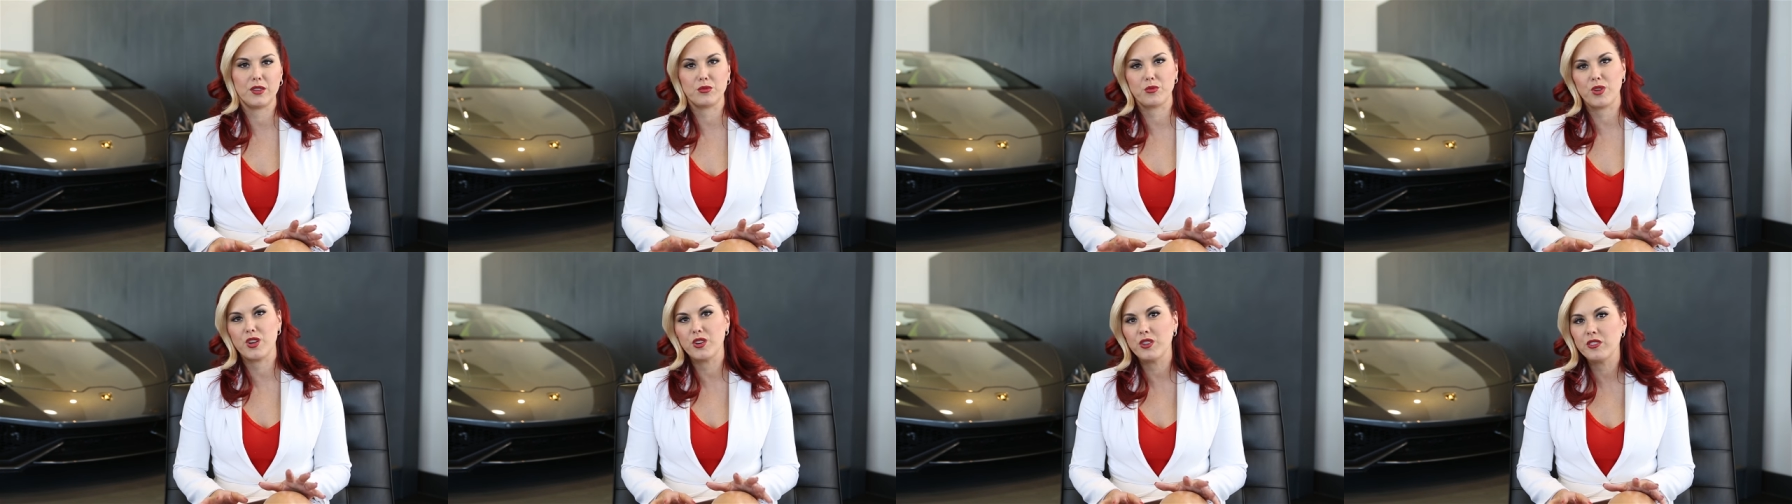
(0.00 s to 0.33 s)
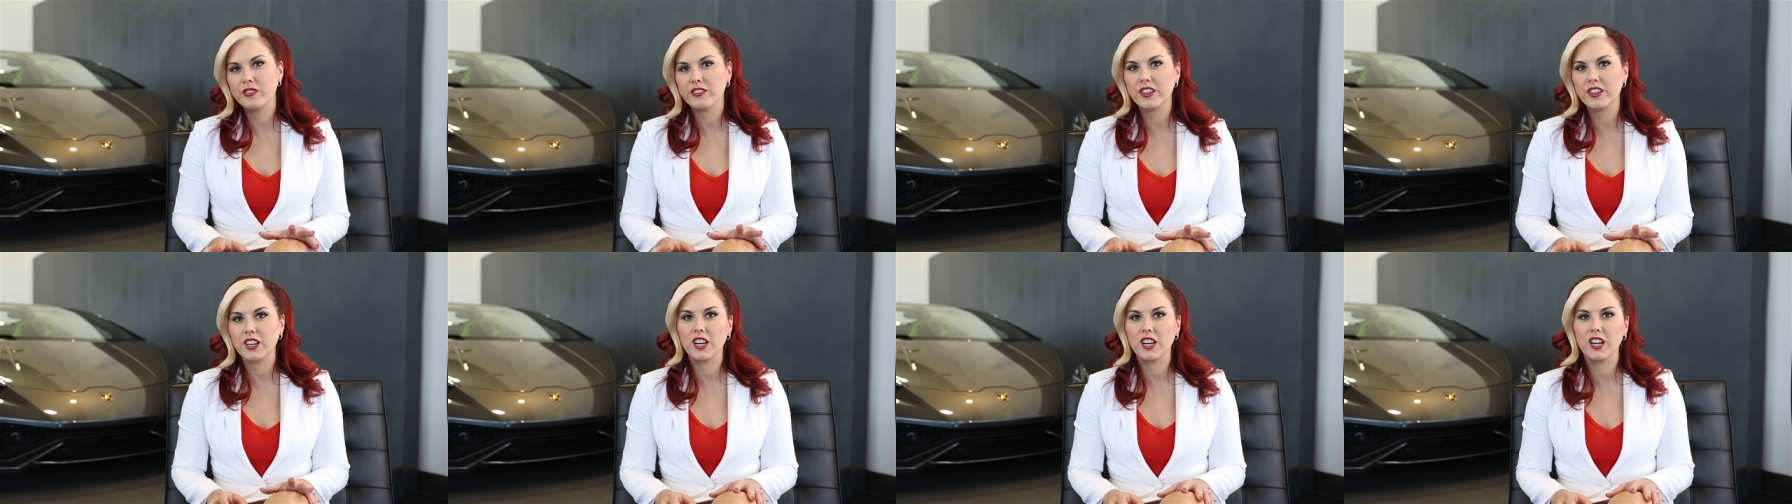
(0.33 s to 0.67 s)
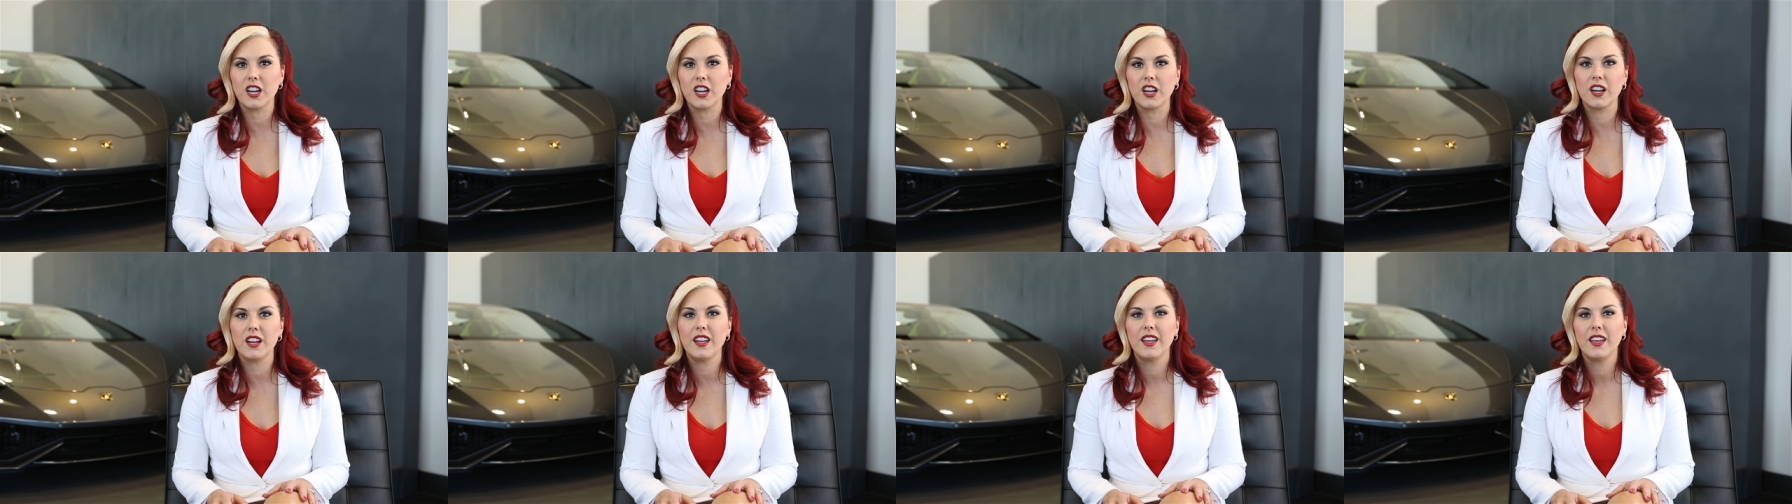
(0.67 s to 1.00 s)
Land
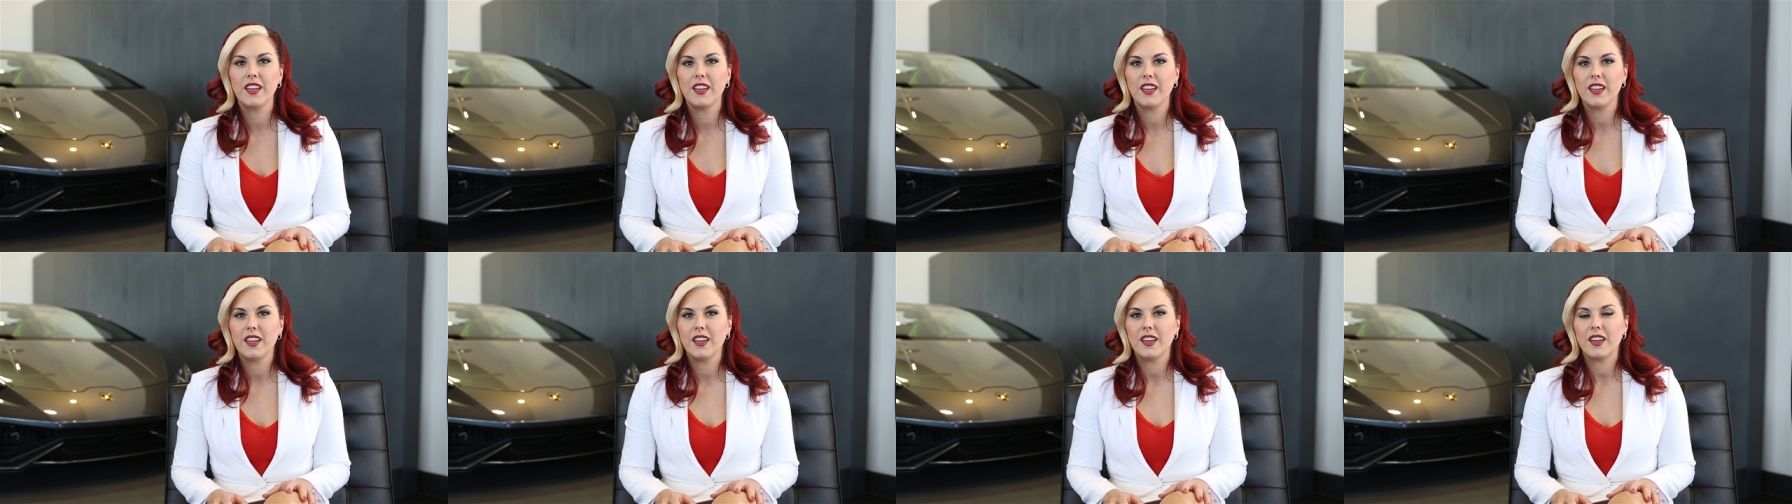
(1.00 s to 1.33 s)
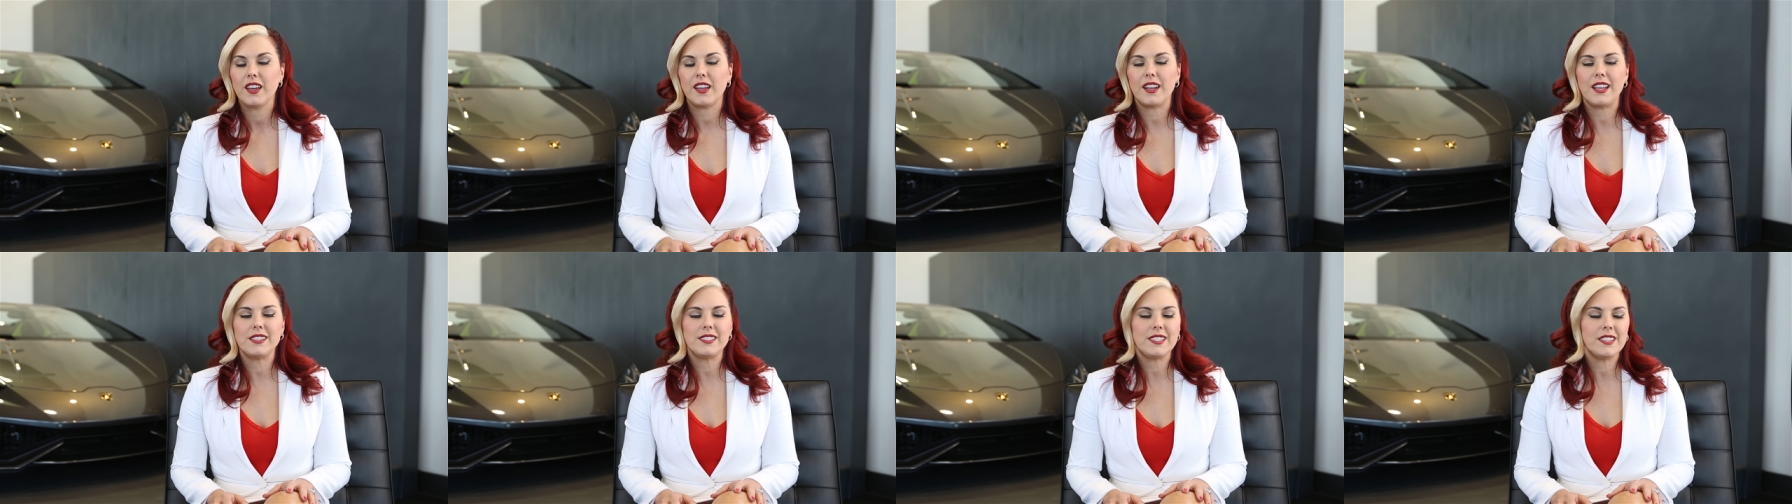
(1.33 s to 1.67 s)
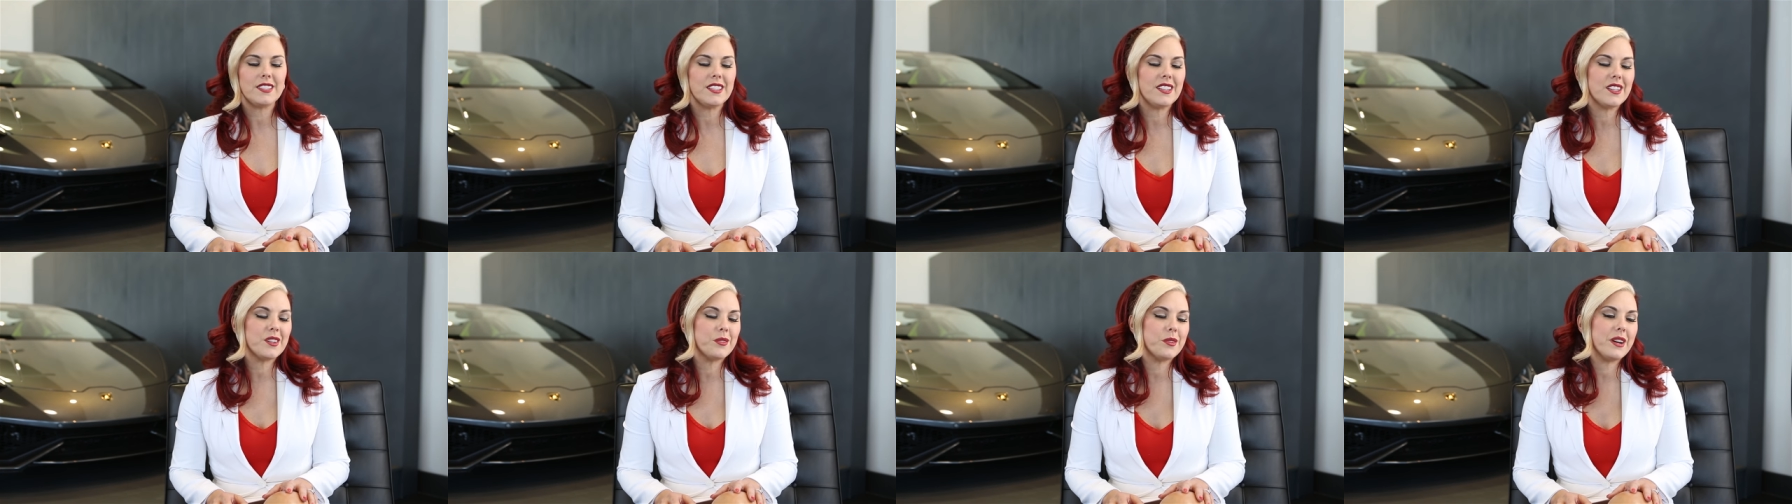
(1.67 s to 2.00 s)
Rover. And I
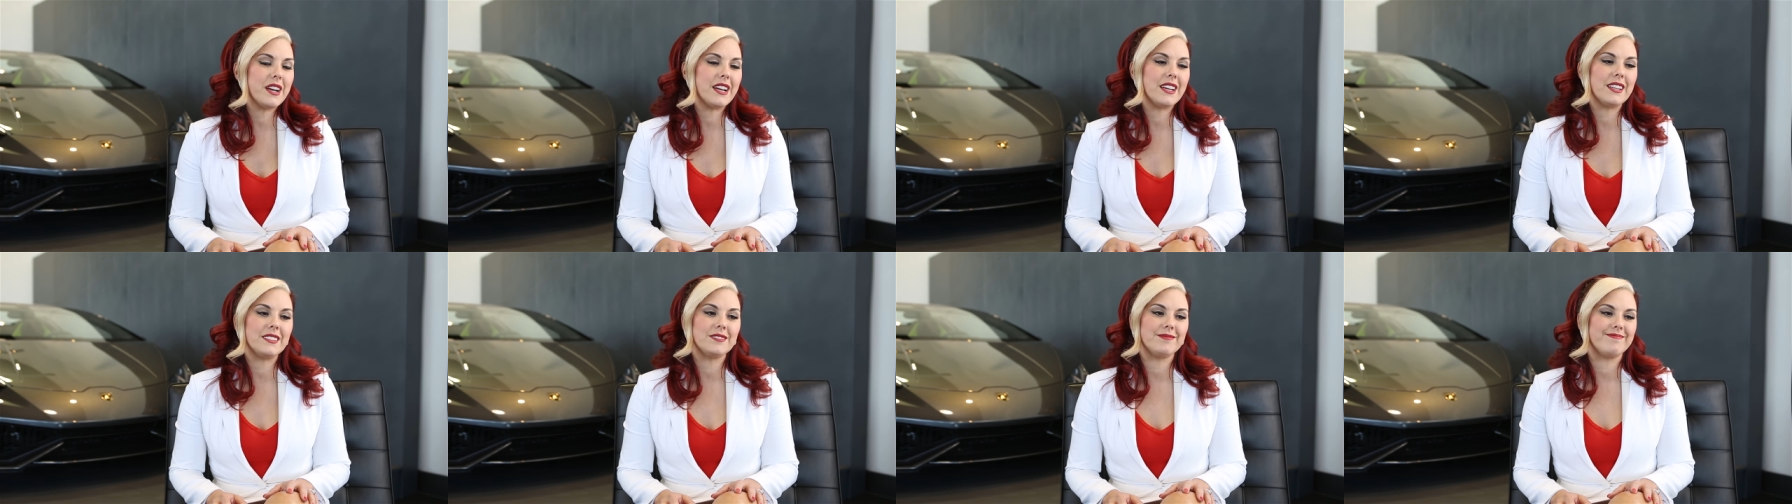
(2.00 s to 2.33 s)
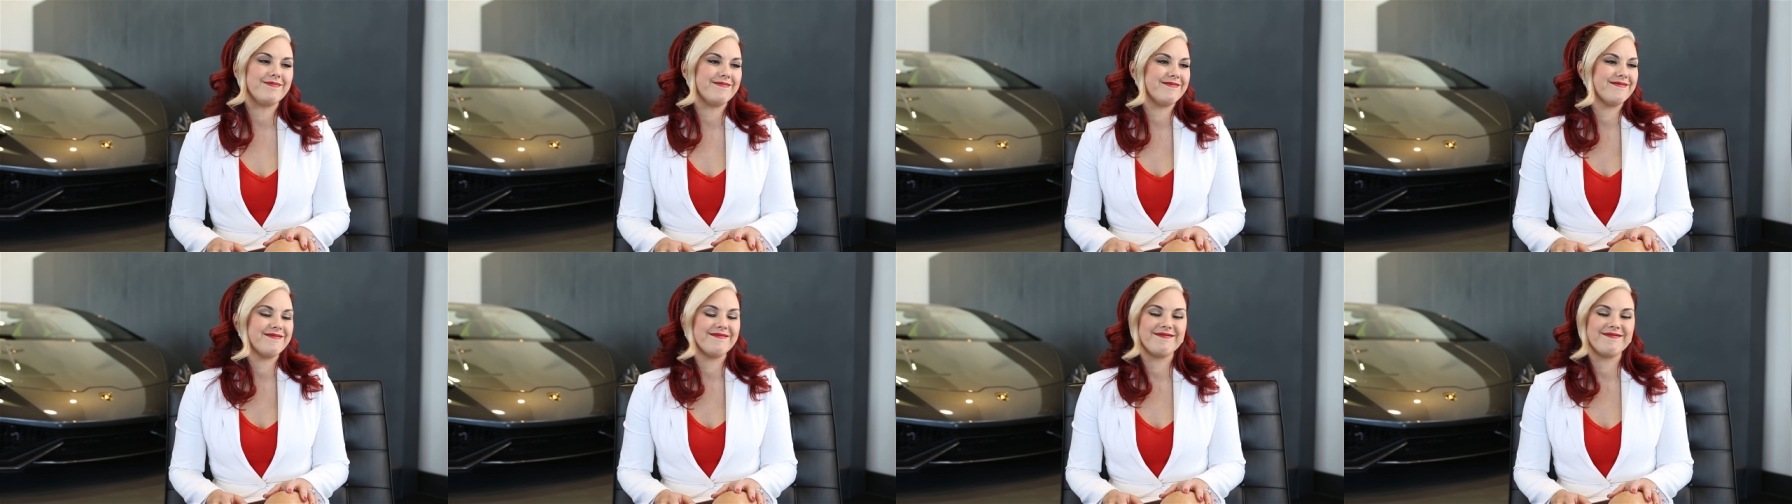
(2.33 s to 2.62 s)
said, You know what?